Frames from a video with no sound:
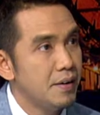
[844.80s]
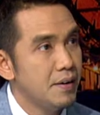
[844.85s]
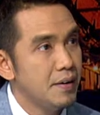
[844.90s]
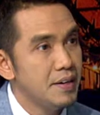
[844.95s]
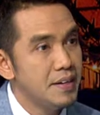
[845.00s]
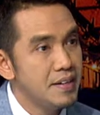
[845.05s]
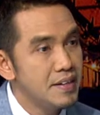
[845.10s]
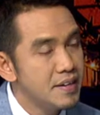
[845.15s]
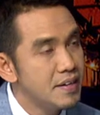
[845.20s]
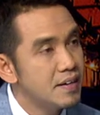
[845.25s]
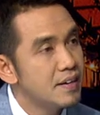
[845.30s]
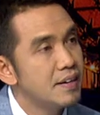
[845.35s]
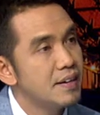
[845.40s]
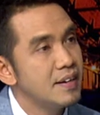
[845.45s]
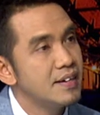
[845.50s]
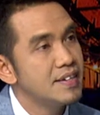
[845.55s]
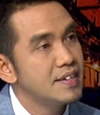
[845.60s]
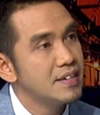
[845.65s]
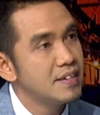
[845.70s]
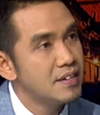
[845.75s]

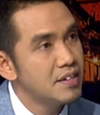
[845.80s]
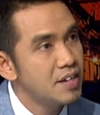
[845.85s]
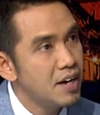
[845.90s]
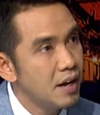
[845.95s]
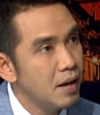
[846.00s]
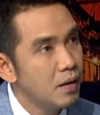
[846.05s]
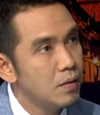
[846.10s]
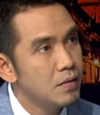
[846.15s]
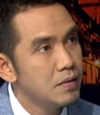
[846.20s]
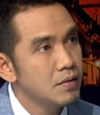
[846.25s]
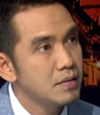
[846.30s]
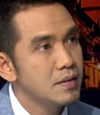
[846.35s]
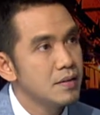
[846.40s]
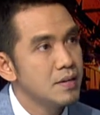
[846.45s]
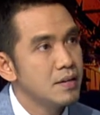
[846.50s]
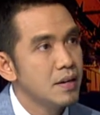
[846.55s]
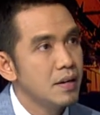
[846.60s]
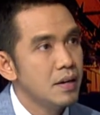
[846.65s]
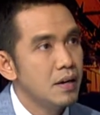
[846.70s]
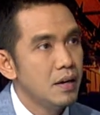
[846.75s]
Inter-religious dialogues.
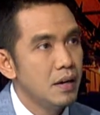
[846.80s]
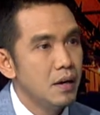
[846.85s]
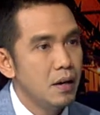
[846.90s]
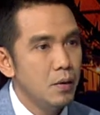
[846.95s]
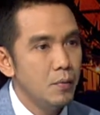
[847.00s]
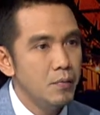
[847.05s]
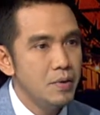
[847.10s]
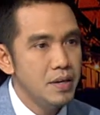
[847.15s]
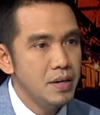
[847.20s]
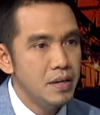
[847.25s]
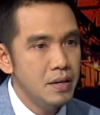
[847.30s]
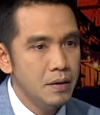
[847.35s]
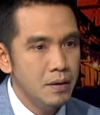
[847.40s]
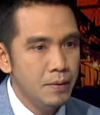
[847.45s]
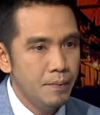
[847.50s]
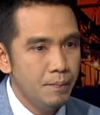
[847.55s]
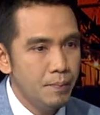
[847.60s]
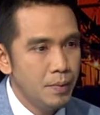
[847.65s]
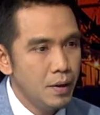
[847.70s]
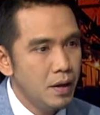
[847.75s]
We
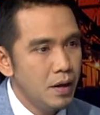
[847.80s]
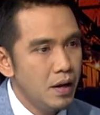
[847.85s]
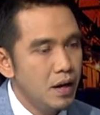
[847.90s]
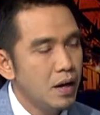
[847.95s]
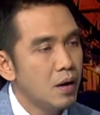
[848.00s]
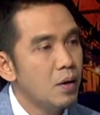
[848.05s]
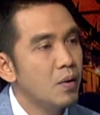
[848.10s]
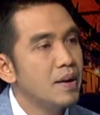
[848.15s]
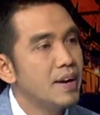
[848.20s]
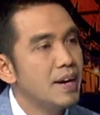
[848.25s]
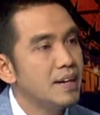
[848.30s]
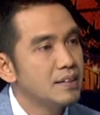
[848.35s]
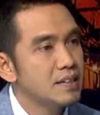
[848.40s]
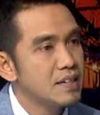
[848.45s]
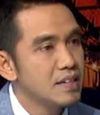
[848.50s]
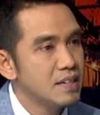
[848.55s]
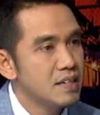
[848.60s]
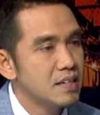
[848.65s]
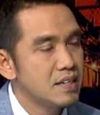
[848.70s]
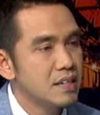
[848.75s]

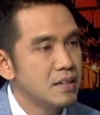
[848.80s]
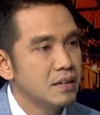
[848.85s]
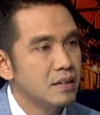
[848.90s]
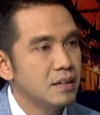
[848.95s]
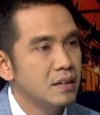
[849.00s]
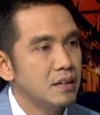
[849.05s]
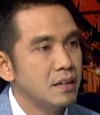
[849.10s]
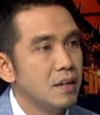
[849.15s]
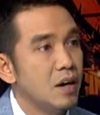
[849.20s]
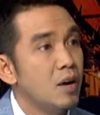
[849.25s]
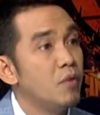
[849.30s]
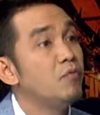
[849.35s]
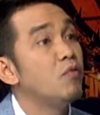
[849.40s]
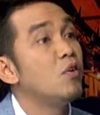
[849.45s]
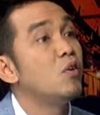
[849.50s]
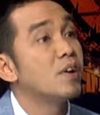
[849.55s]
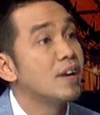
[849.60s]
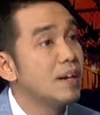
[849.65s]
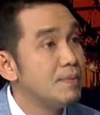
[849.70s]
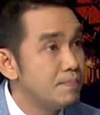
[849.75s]
conducted a
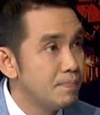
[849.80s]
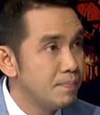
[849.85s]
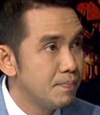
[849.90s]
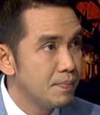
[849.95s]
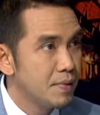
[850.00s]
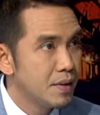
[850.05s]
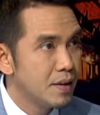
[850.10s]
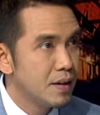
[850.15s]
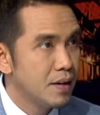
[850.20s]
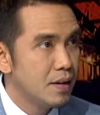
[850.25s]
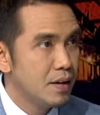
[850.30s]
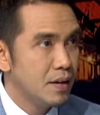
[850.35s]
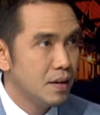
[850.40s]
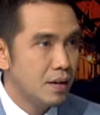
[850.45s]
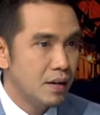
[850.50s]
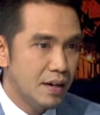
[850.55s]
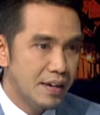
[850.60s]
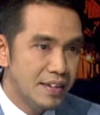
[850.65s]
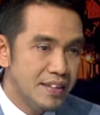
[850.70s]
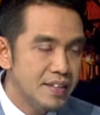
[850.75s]
forum,
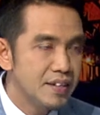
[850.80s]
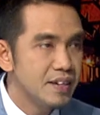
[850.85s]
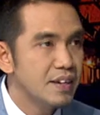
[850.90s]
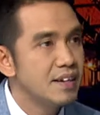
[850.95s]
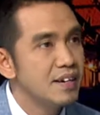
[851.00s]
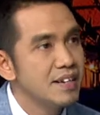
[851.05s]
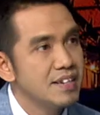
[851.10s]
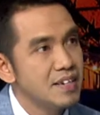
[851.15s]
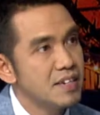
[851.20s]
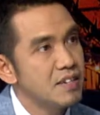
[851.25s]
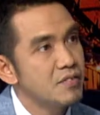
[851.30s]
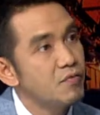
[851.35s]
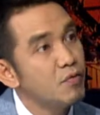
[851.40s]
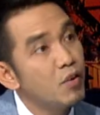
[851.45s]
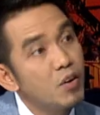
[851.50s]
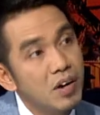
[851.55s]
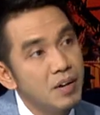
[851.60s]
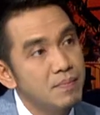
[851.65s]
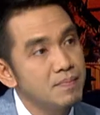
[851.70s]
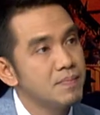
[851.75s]
inter-religious
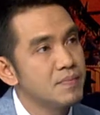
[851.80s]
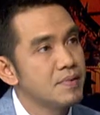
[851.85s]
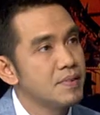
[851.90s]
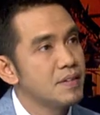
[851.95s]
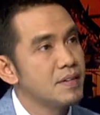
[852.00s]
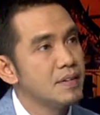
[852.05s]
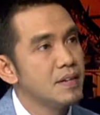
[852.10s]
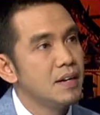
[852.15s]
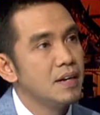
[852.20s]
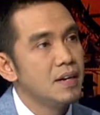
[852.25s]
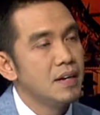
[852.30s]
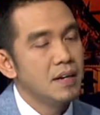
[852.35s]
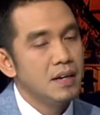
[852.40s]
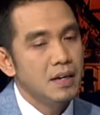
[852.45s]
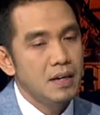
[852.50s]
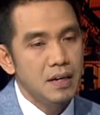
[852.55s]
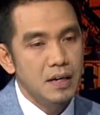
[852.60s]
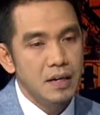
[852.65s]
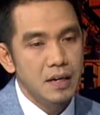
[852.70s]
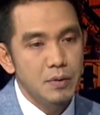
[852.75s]
forums,
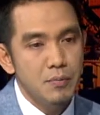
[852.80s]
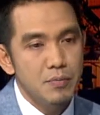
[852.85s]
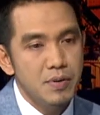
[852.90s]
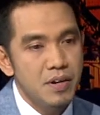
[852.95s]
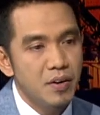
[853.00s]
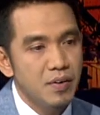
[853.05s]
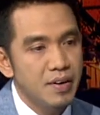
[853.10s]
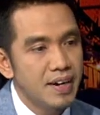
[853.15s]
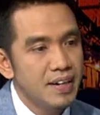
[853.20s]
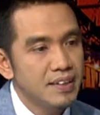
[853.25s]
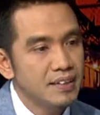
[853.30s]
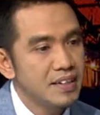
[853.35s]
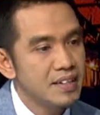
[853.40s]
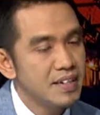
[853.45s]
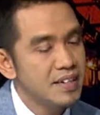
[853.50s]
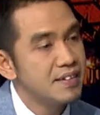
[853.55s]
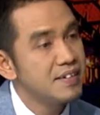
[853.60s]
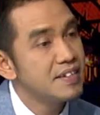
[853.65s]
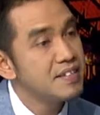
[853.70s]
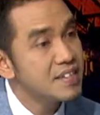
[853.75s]
and we
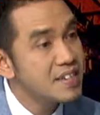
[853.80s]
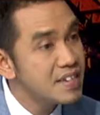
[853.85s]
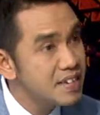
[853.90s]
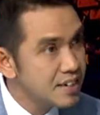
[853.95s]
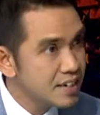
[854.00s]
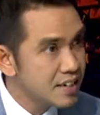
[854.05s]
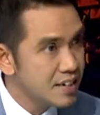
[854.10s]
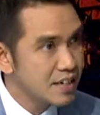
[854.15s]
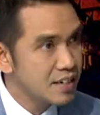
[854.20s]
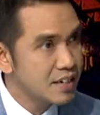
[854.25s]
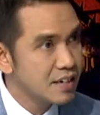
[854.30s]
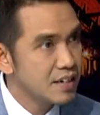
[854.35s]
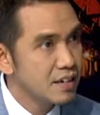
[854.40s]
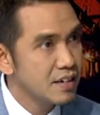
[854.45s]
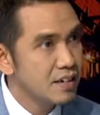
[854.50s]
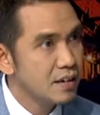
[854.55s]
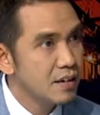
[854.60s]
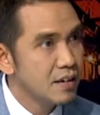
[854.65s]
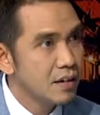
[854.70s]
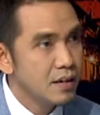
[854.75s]
conducted a research
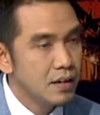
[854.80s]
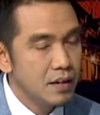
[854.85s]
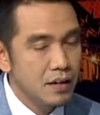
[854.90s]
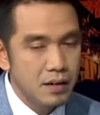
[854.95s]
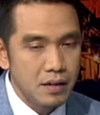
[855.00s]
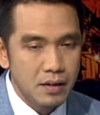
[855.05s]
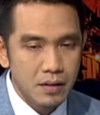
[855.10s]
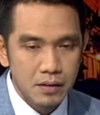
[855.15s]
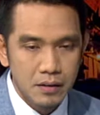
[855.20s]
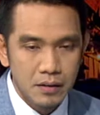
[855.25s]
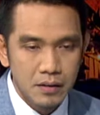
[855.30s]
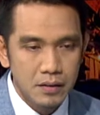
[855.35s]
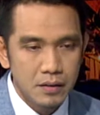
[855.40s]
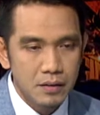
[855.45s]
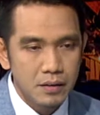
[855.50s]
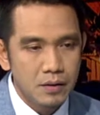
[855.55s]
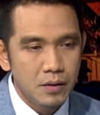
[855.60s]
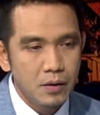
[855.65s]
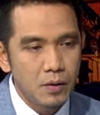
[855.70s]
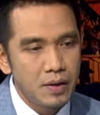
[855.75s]

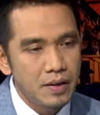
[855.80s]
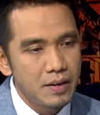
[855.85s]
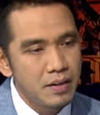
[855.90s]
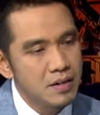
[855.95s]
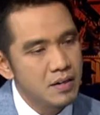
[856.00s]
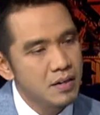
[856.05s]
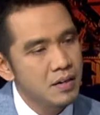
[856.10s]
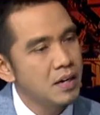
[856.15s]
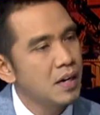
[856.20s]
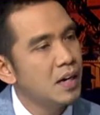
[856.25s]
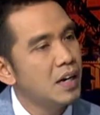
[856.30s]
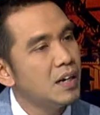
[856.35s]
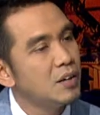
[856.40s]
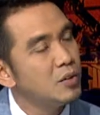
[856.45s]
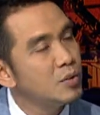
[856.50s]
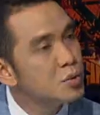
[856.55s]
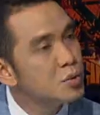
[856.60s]
on how